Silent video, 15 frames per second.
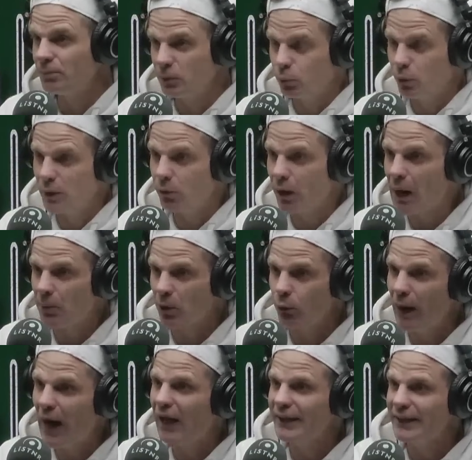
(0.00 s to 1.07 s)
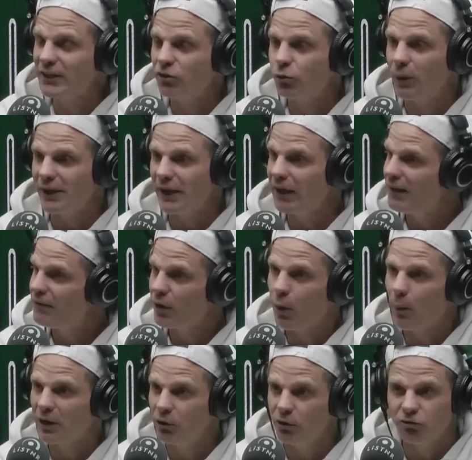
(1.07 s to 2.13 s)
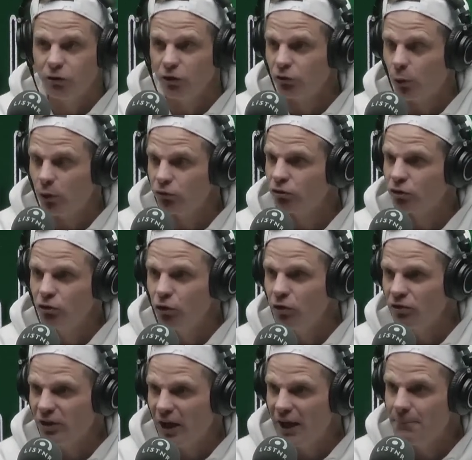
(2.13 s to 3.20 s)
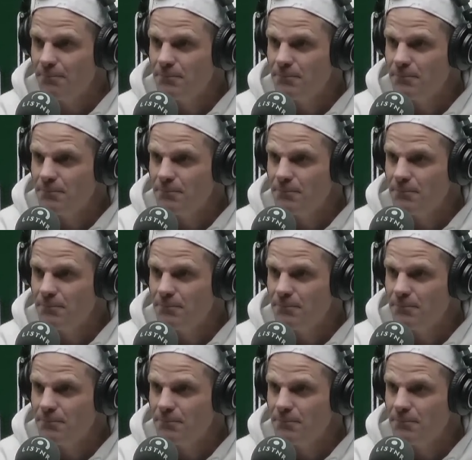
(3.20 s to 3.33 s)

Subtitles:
But we were able to rally in 2011. I wonder if the Swans can do the same.